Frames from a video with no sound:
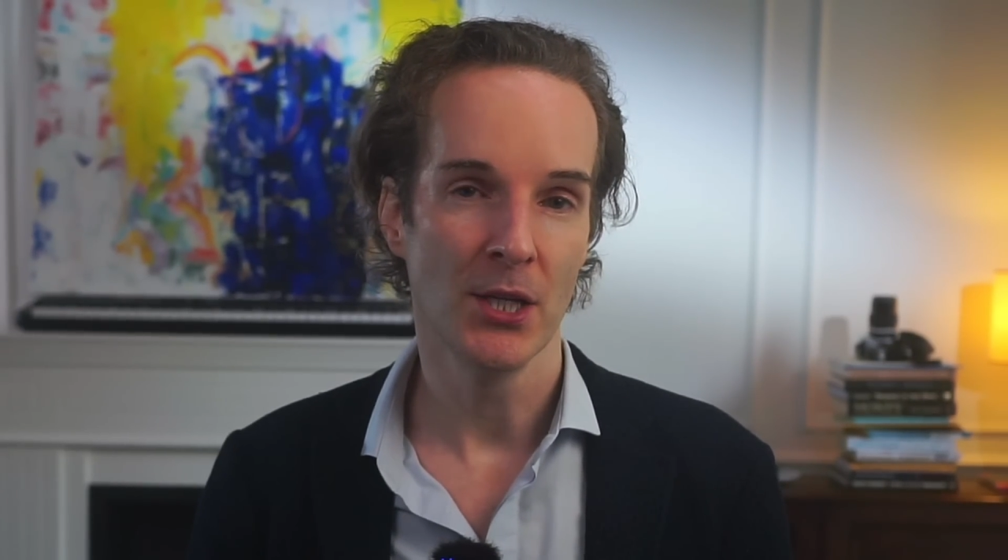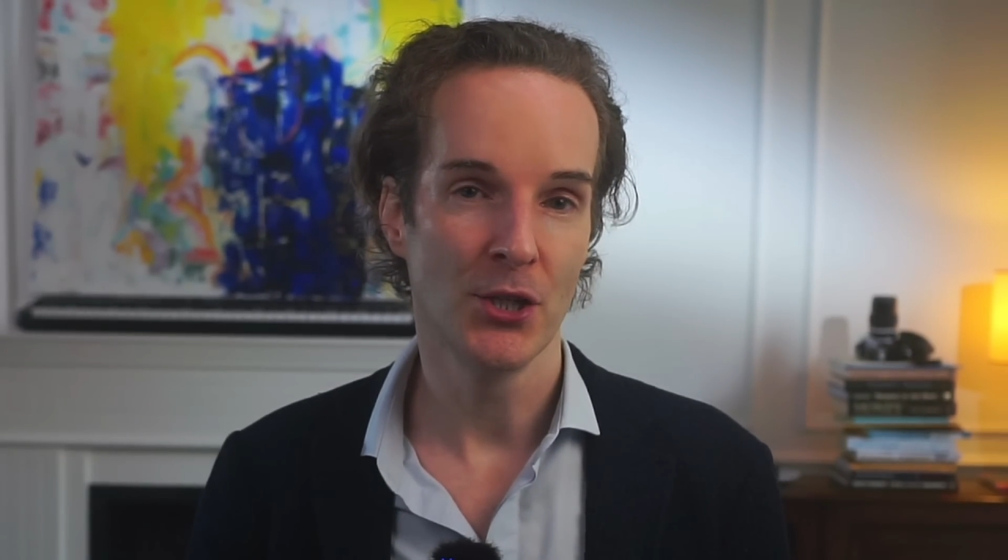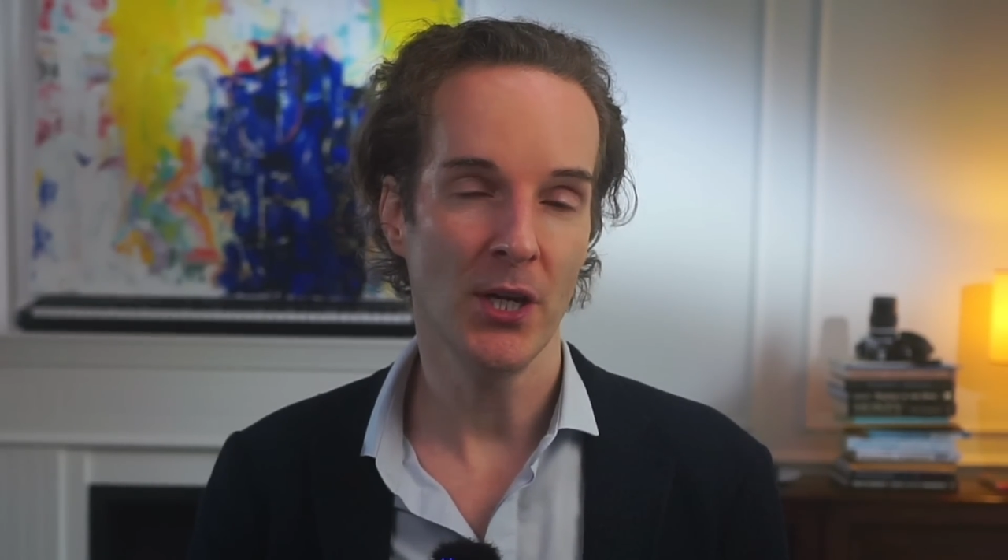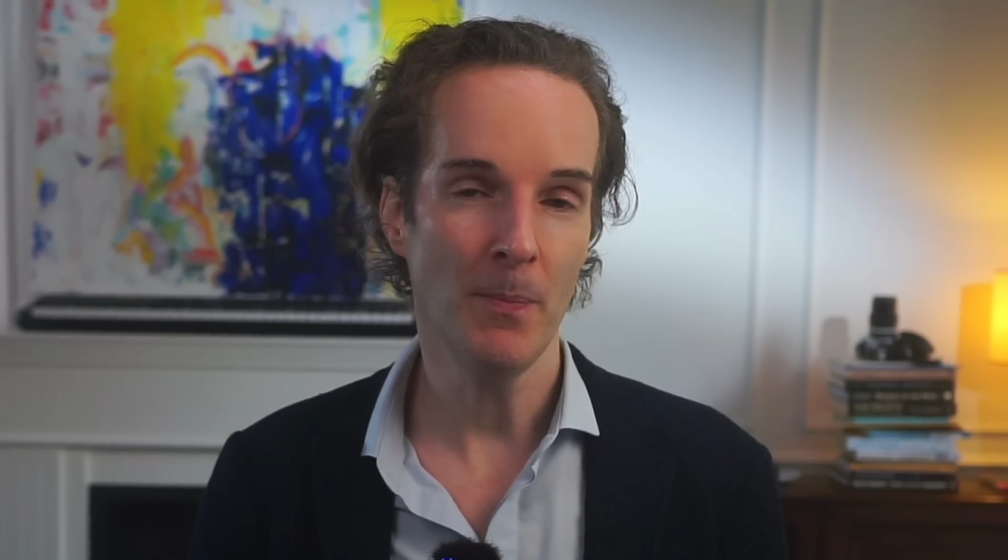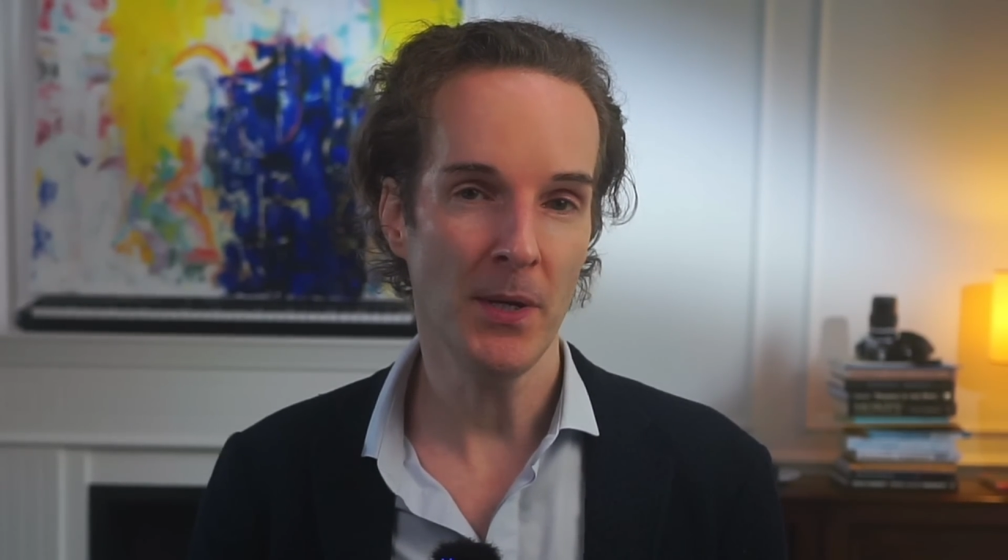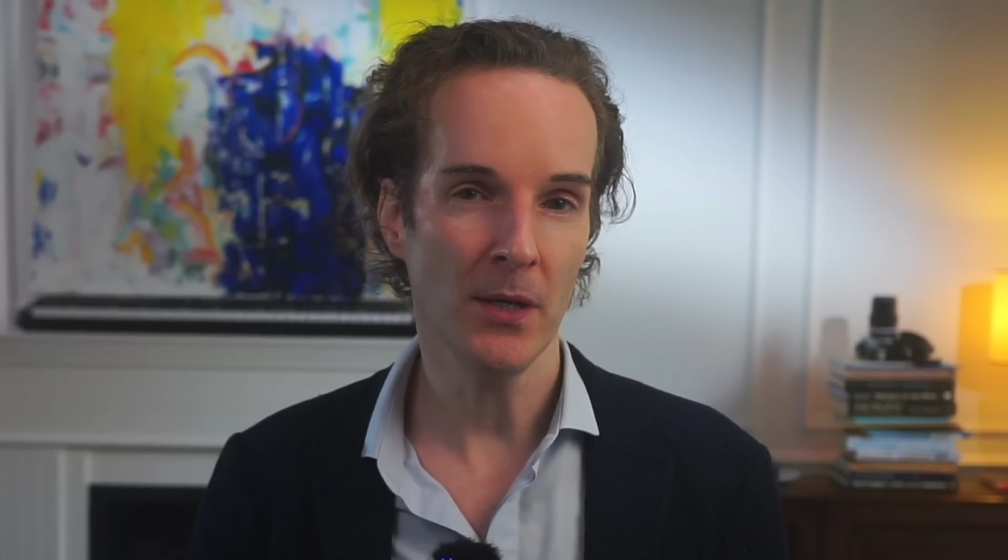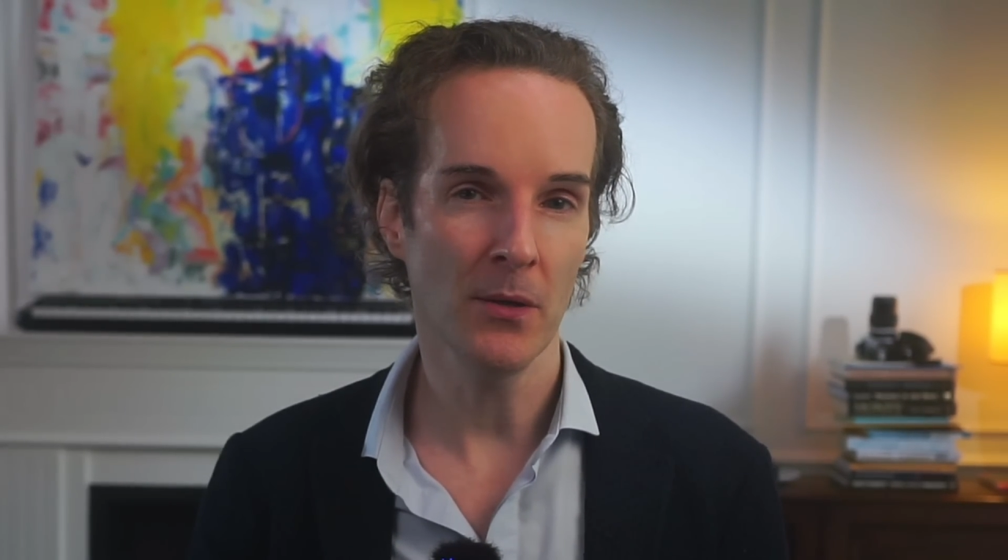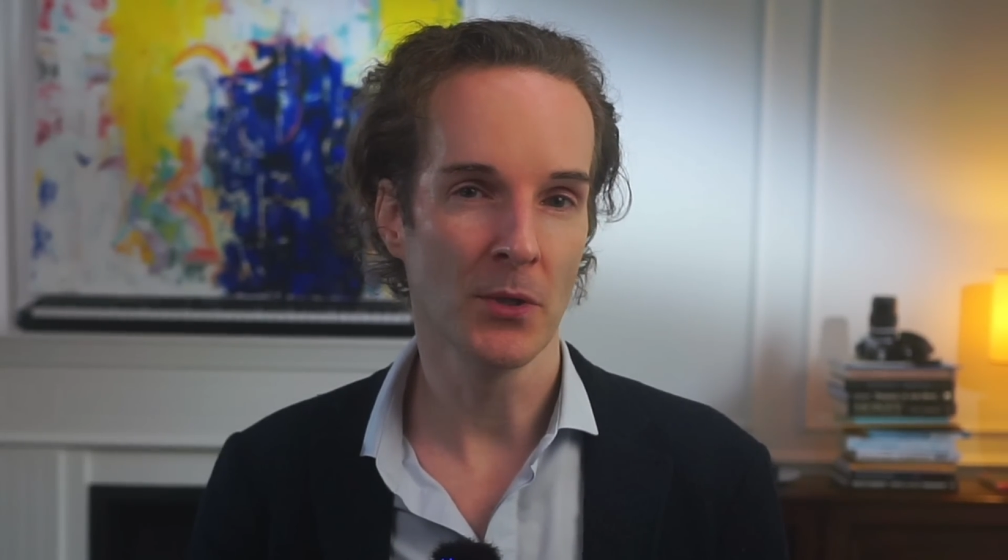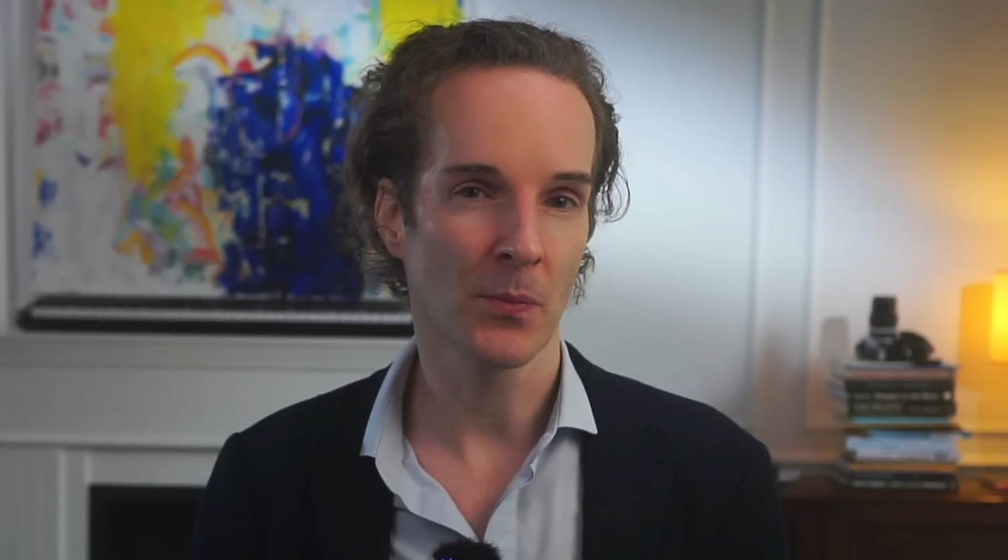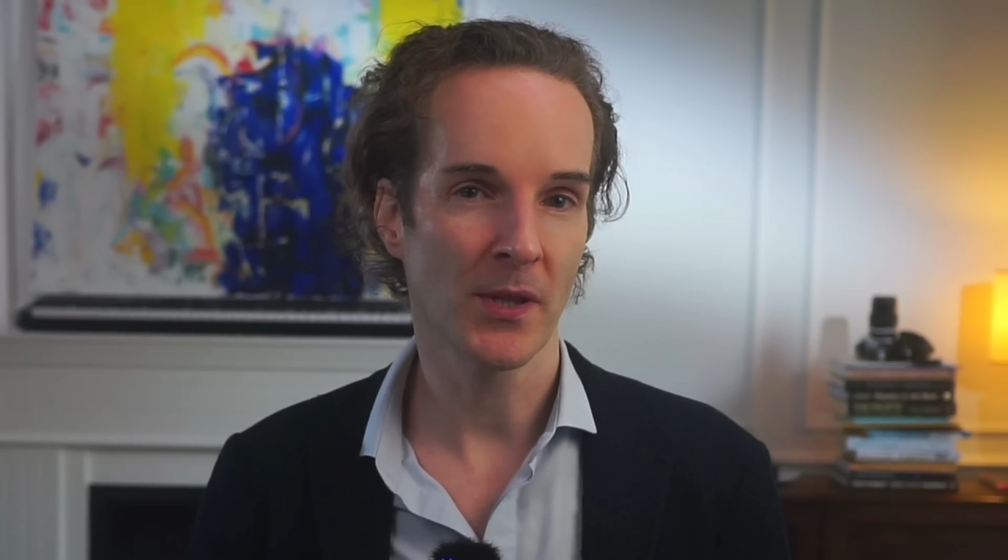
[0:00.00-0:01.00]

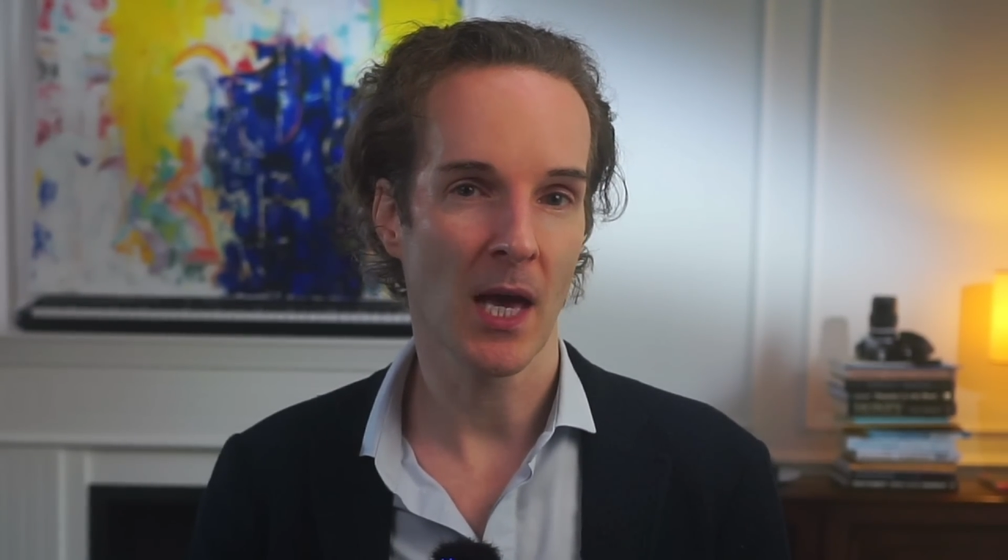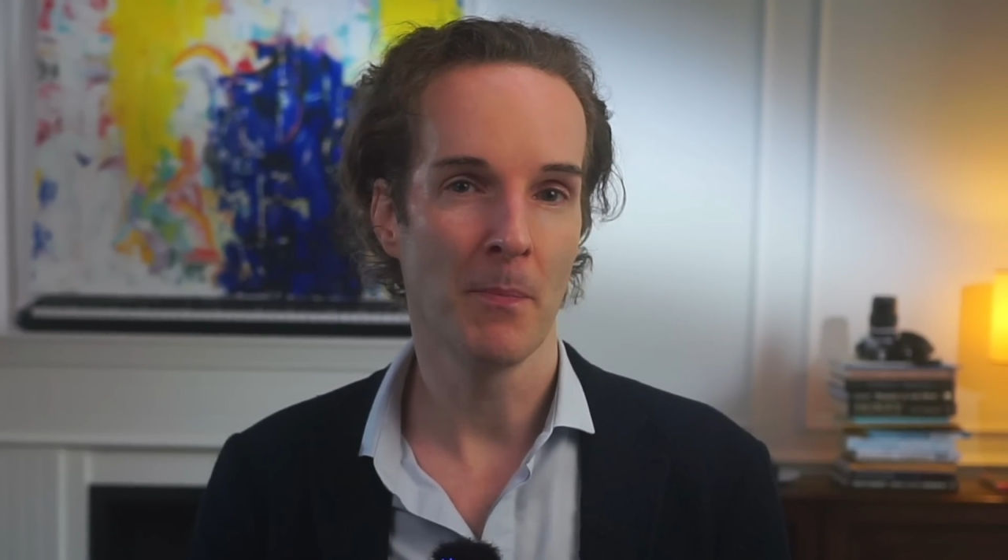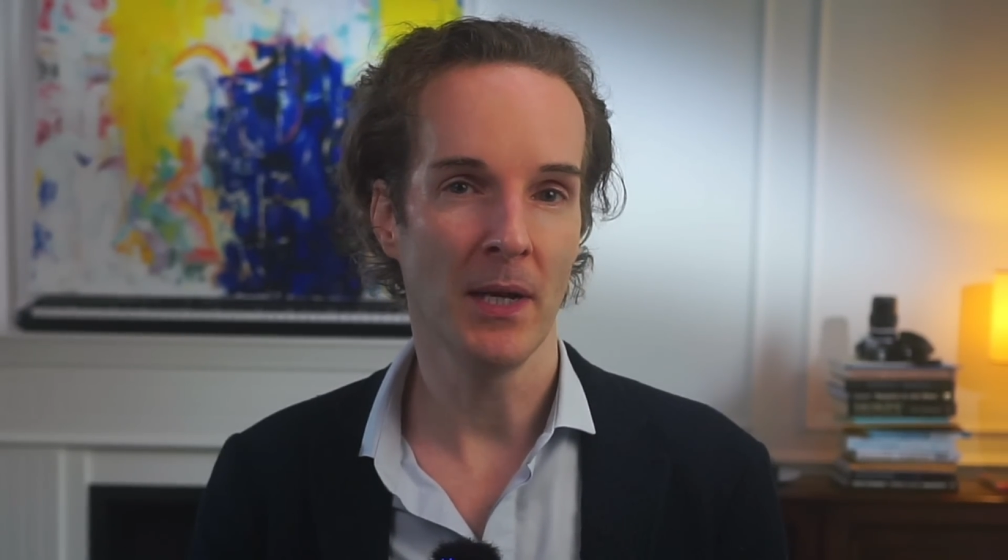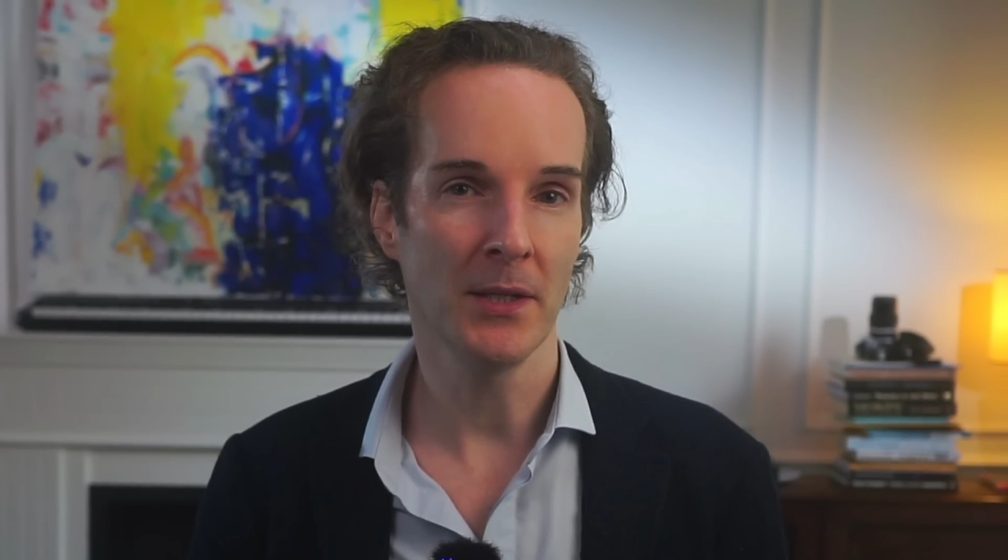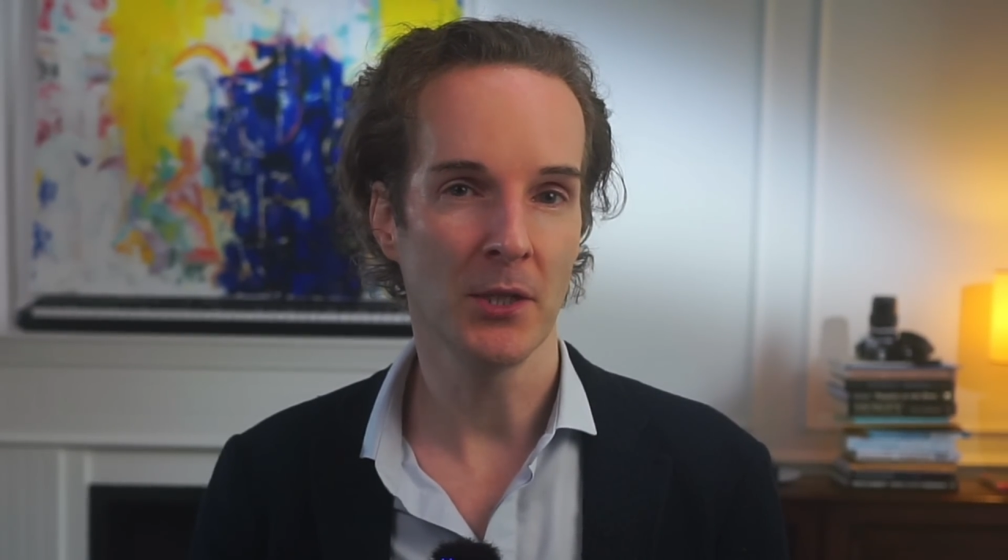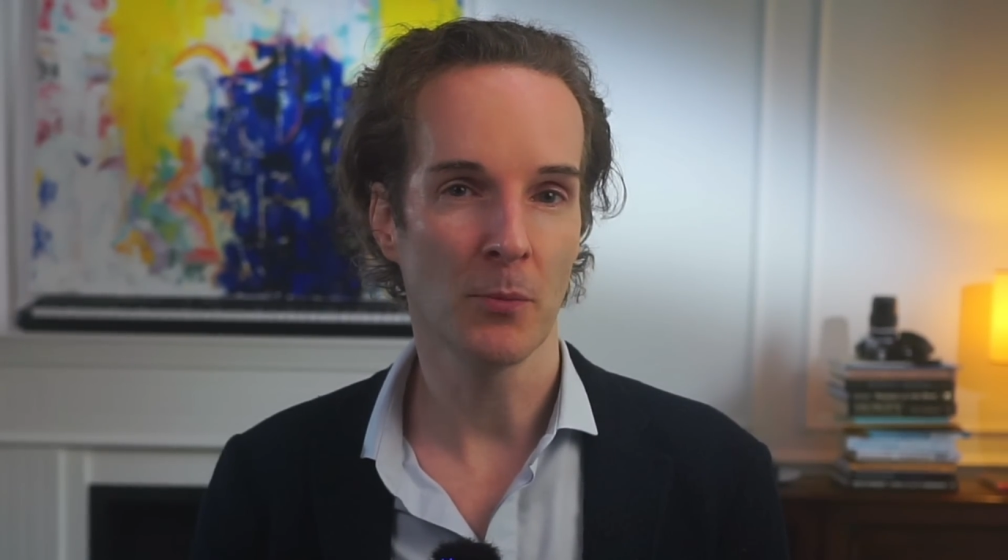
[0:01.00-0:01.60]
GPUs with the ability